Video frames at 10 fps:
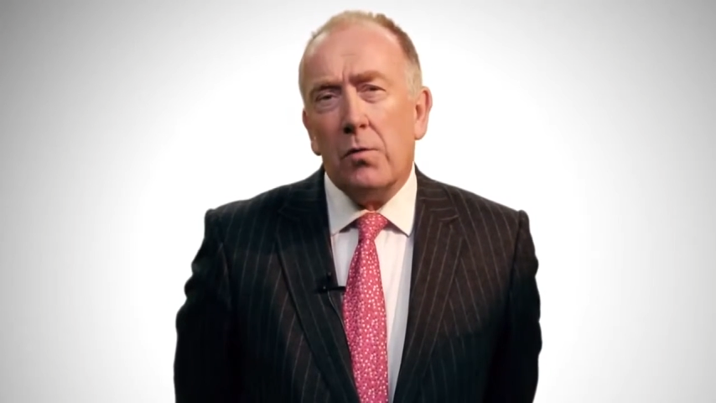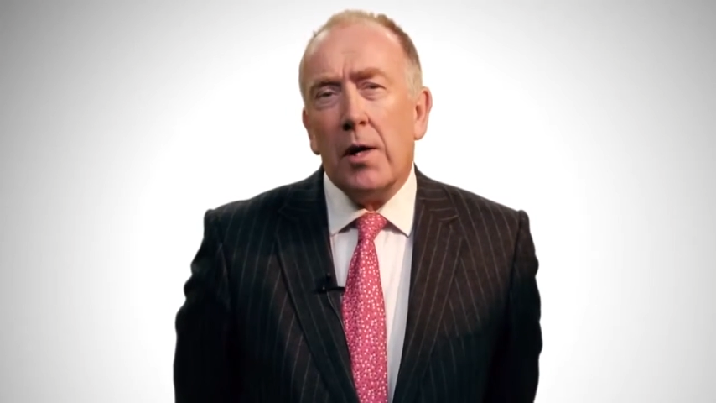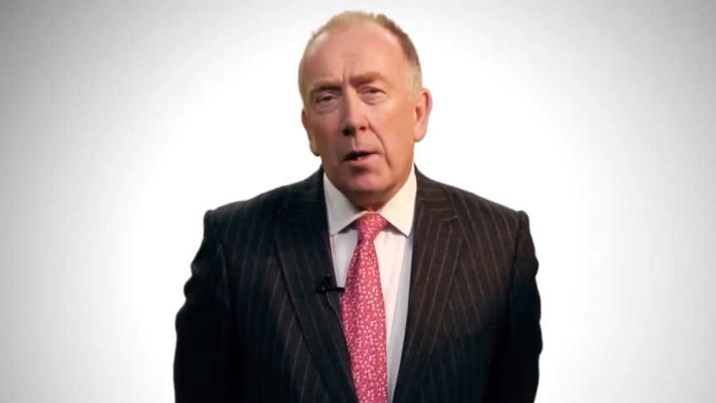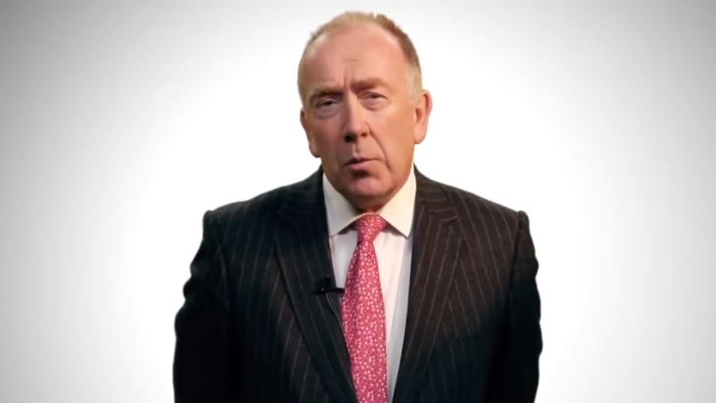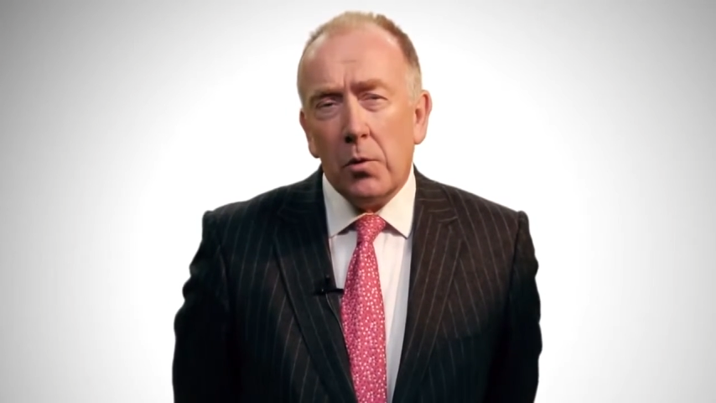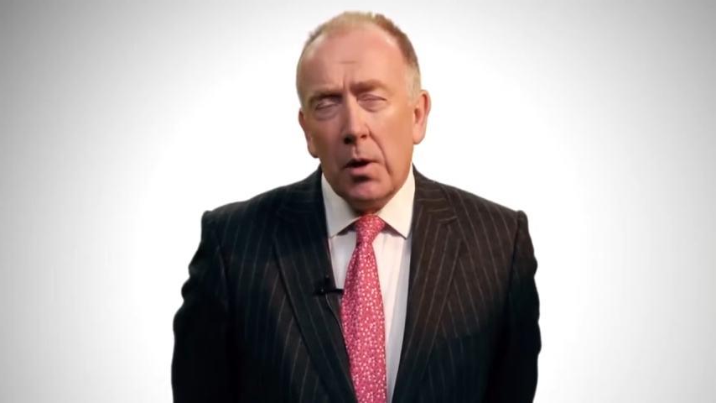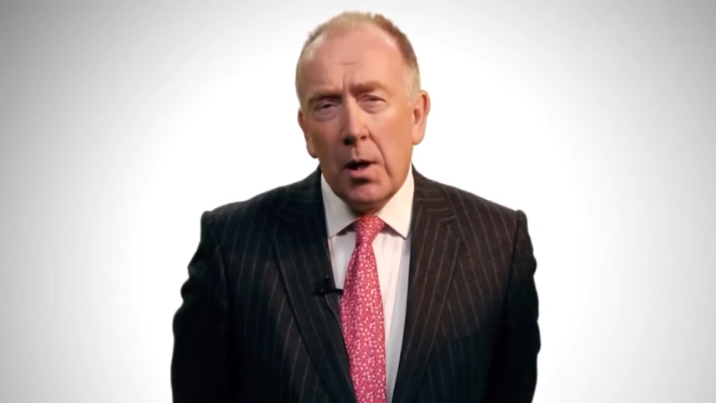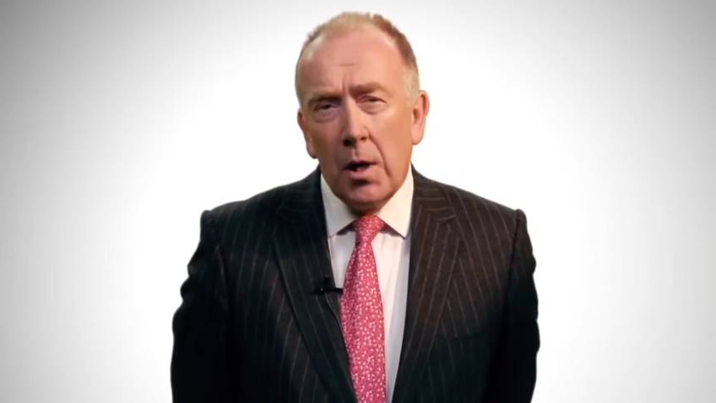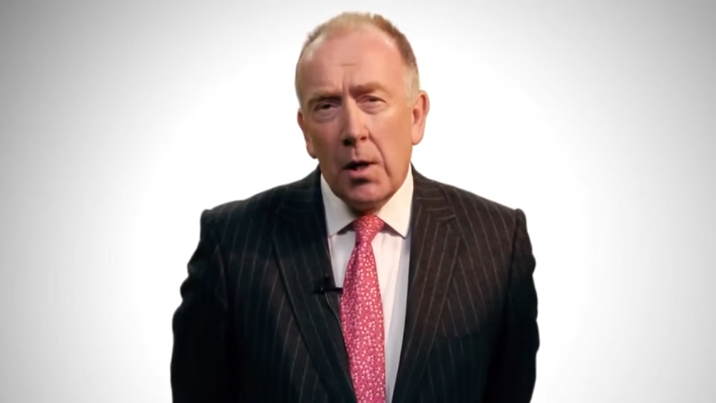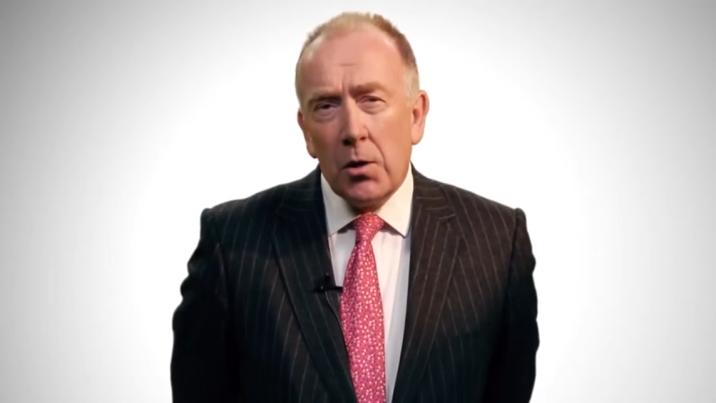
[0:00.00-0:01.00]
available
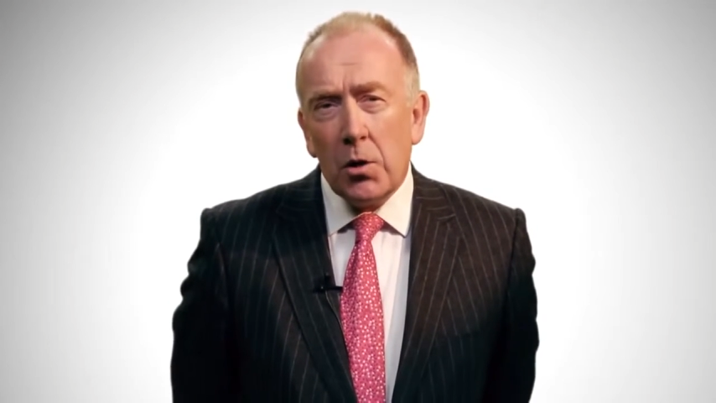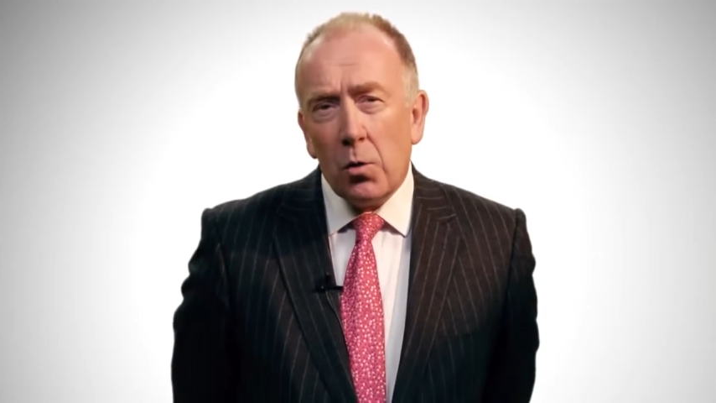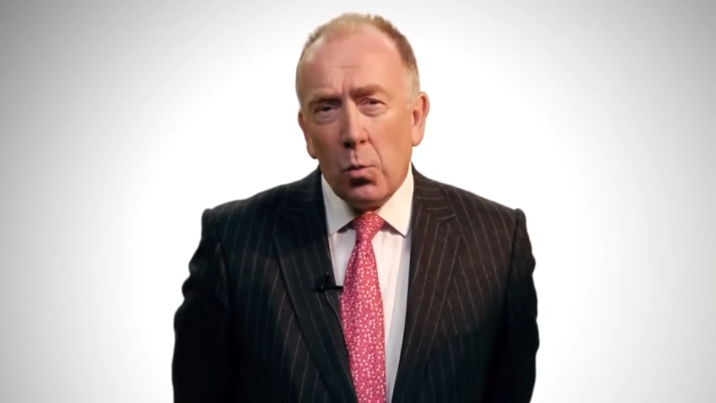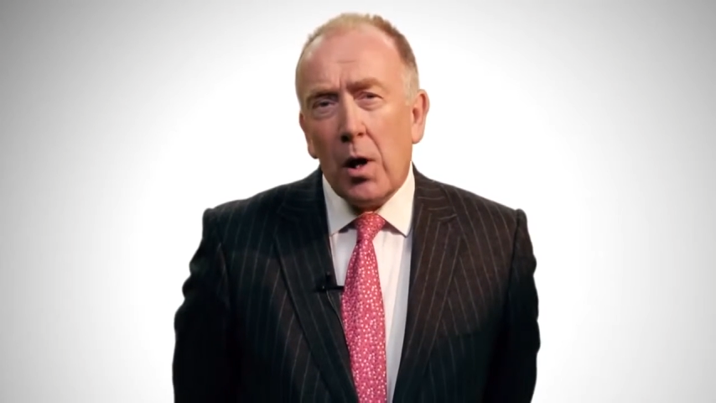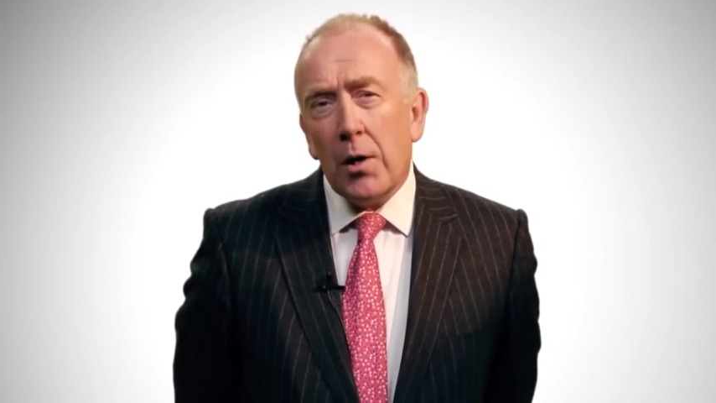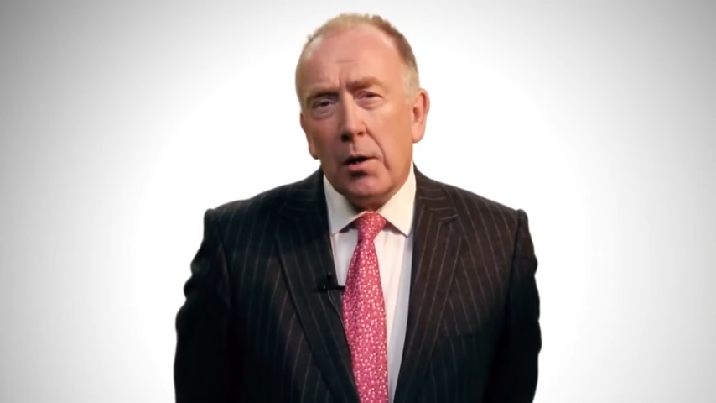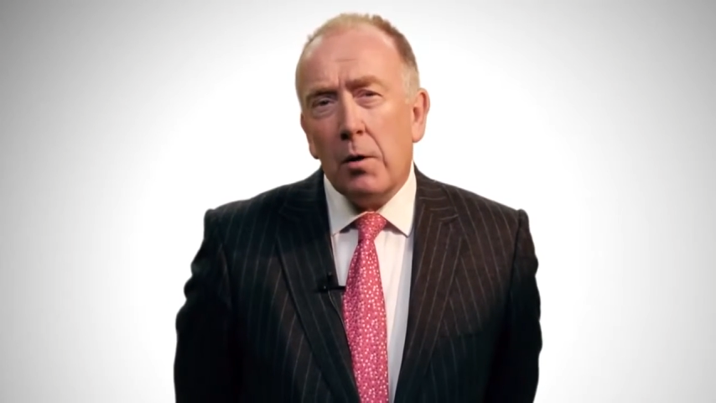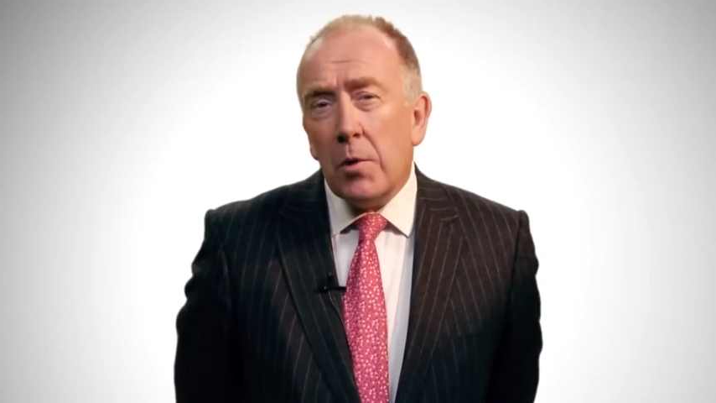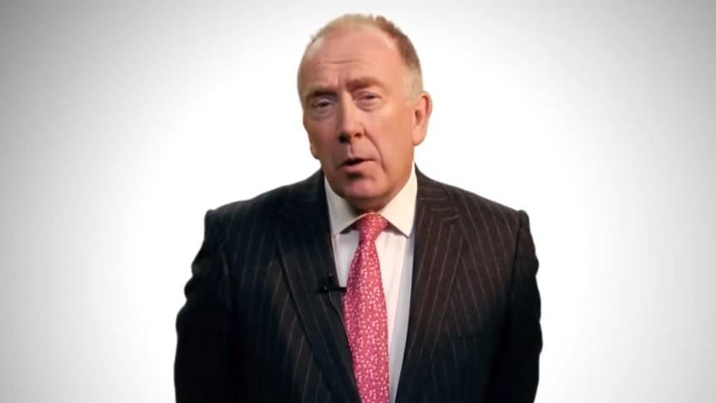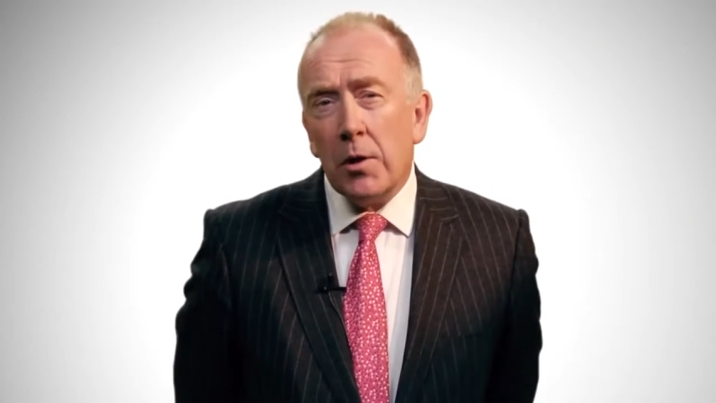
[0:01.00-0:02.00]
to the
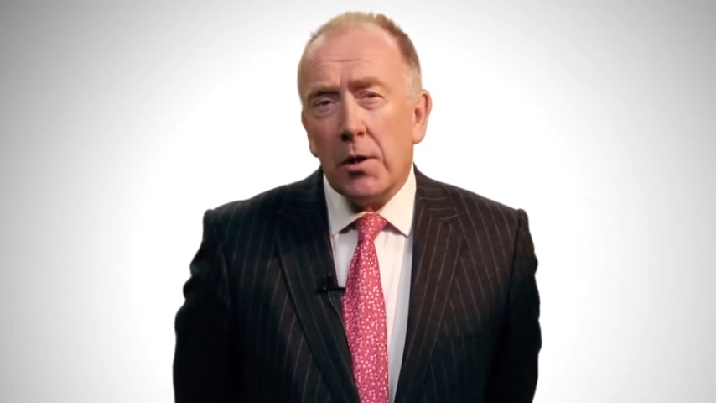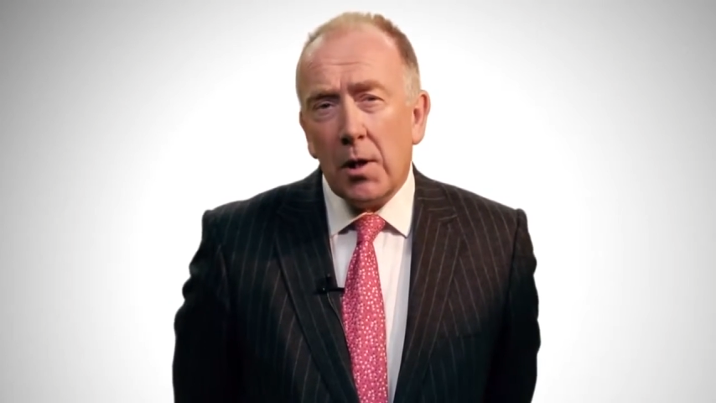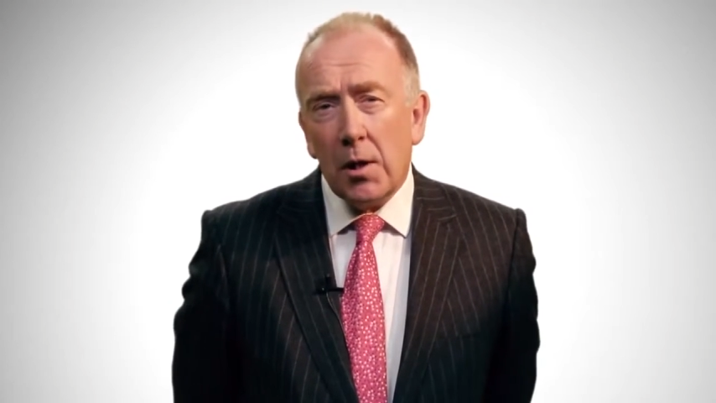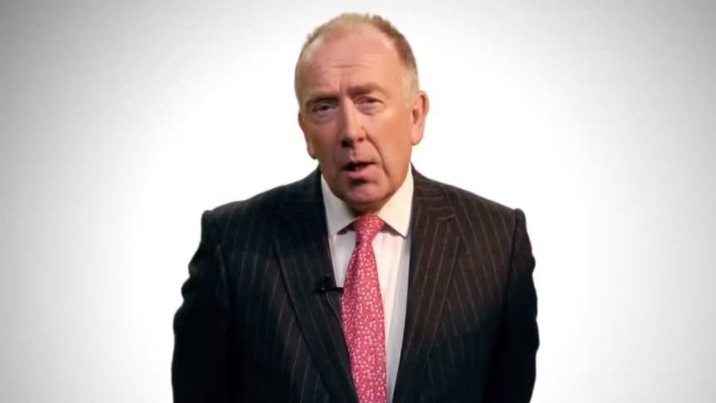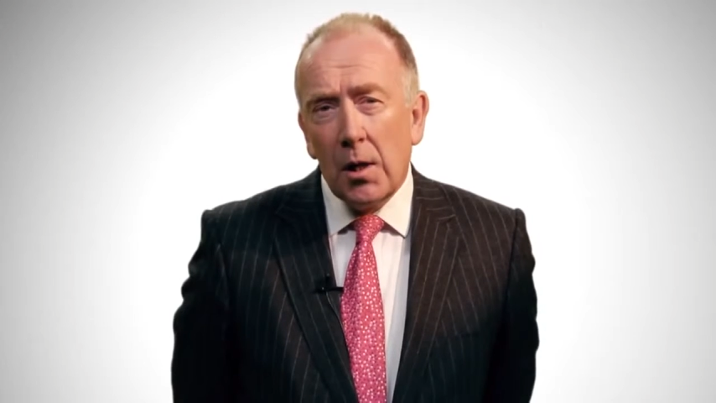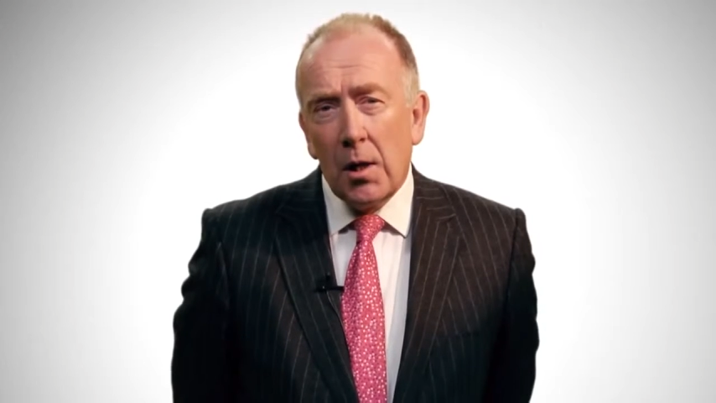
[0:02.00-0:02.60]
wider community.